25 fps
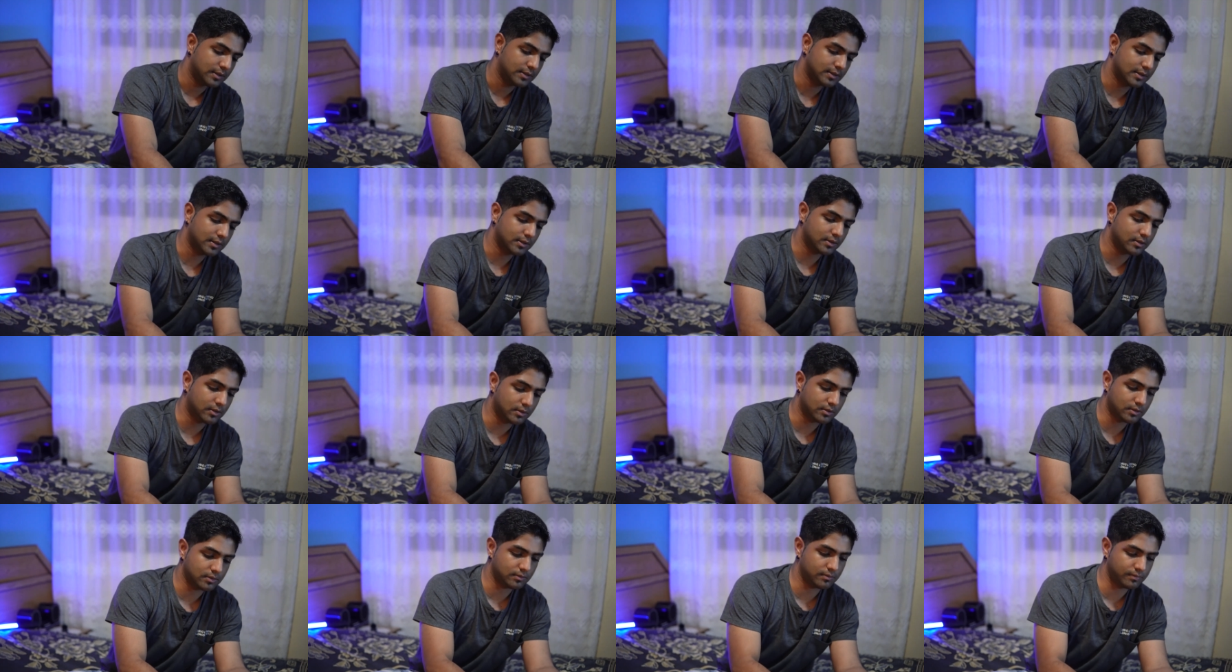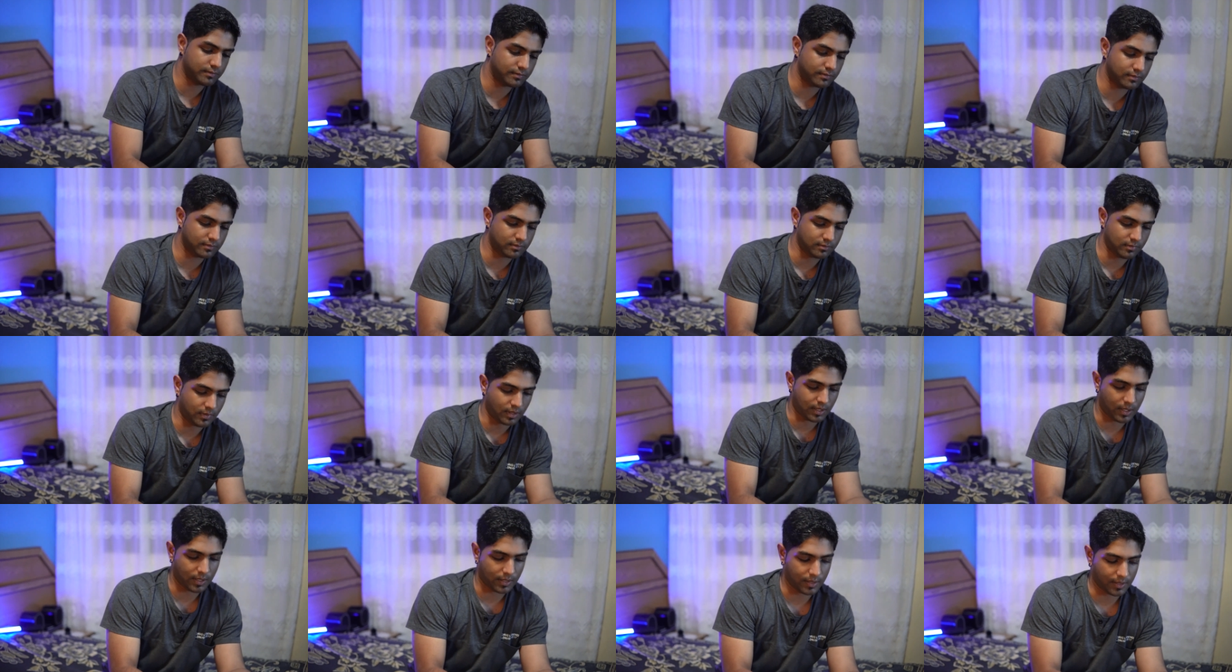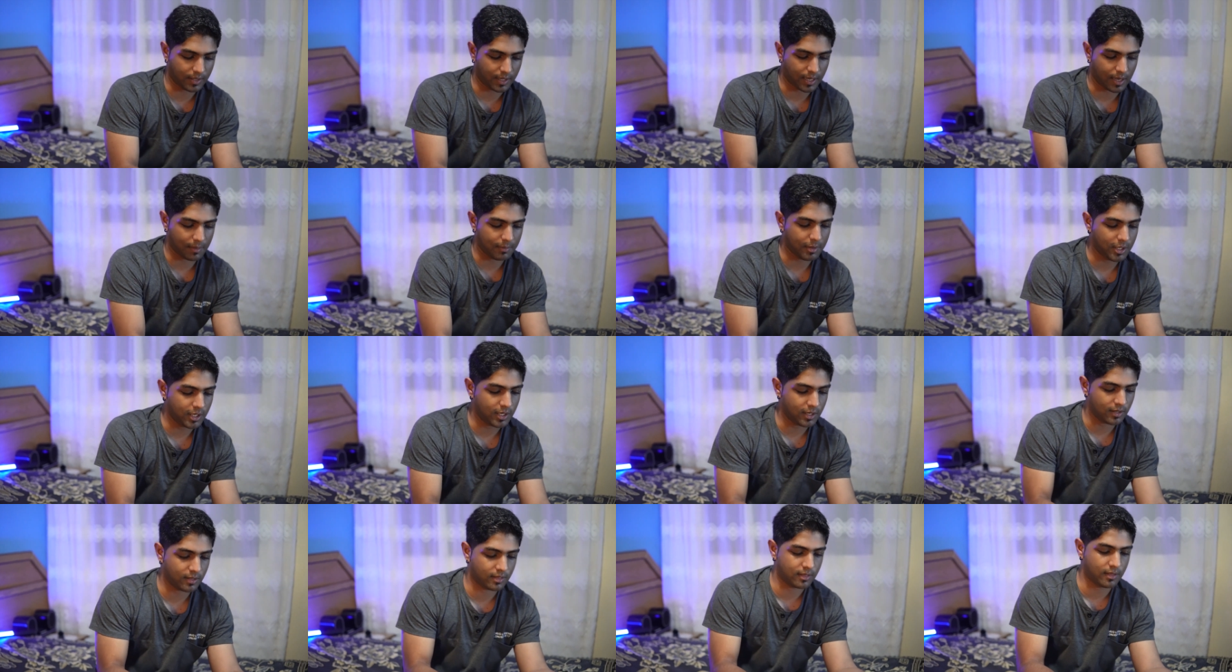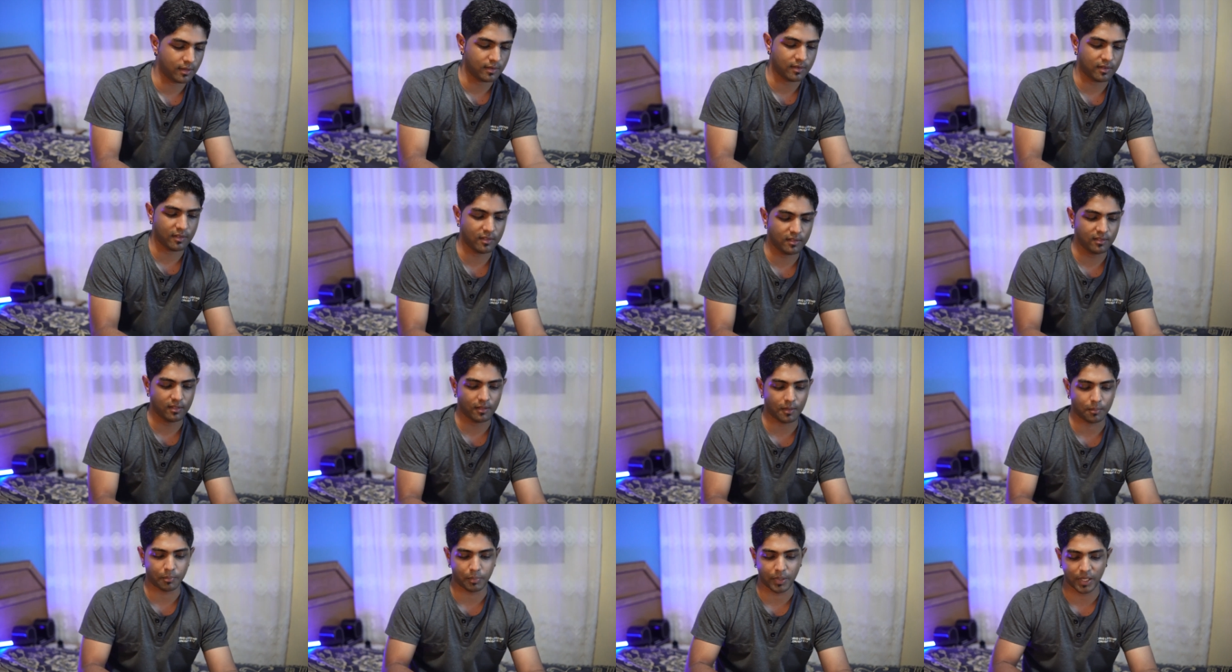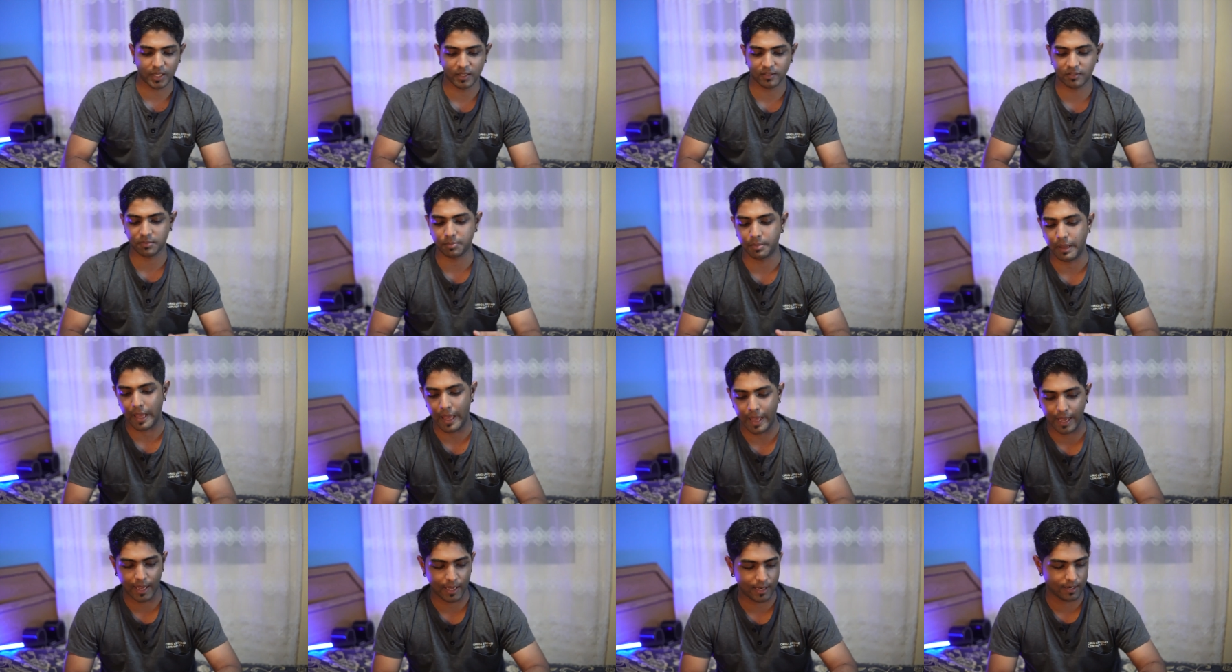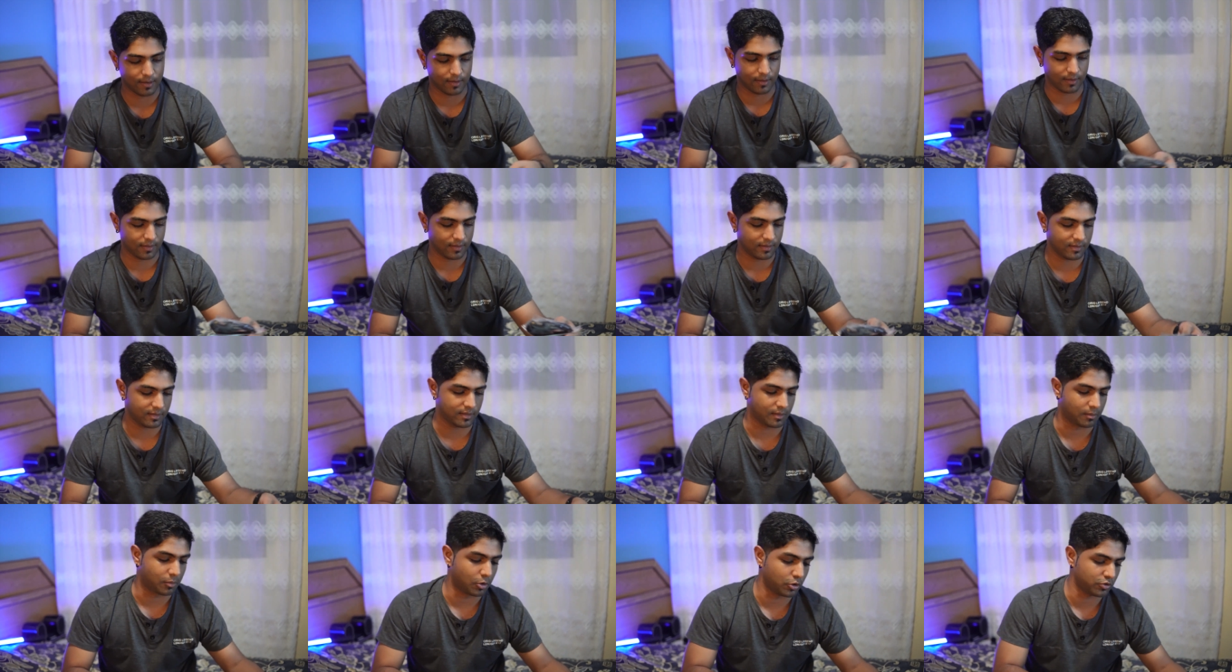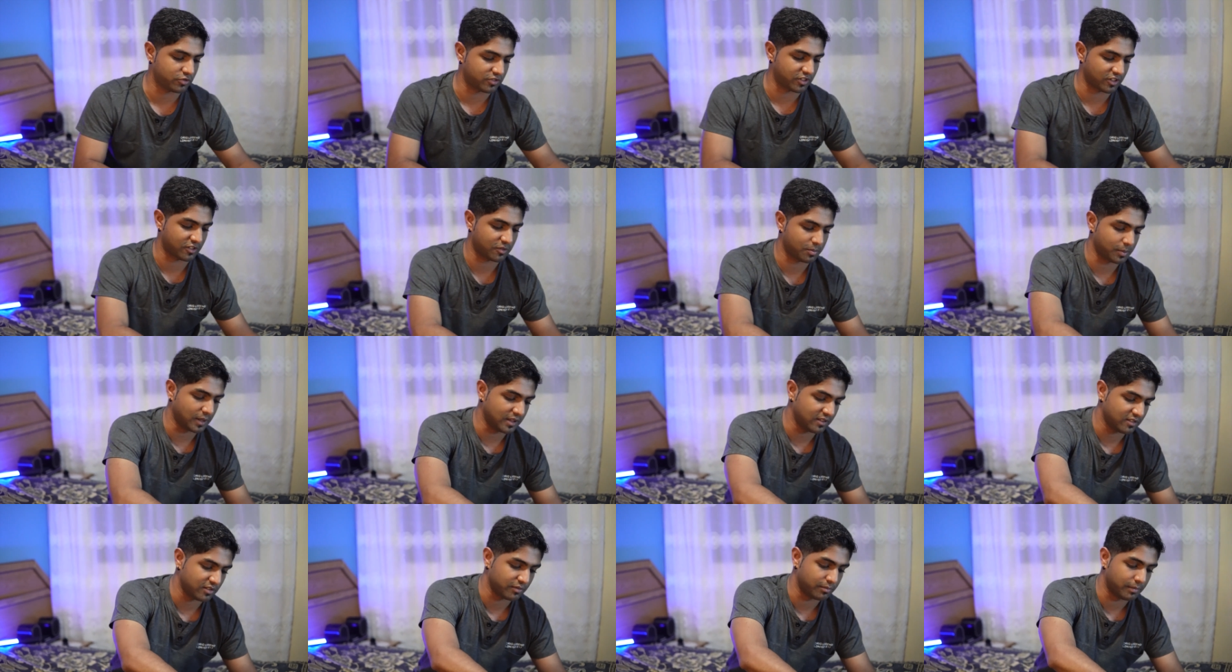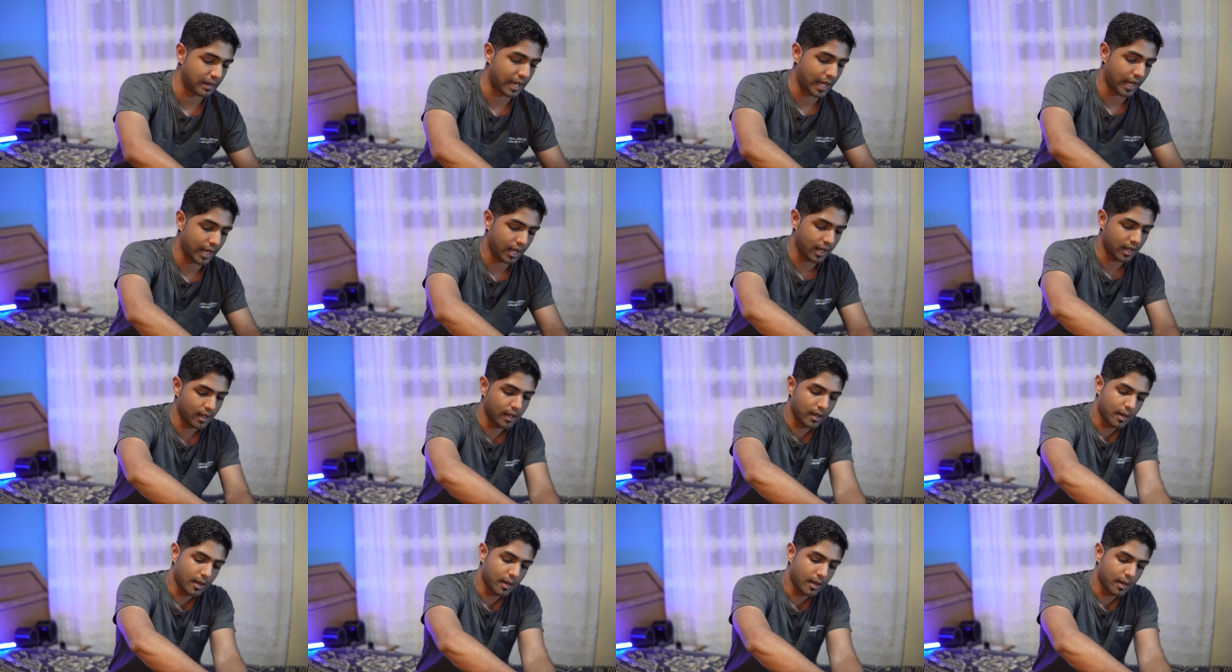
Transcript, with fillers: so I mean, it, this isn't the biggest bag and it isn't the most expensive bag.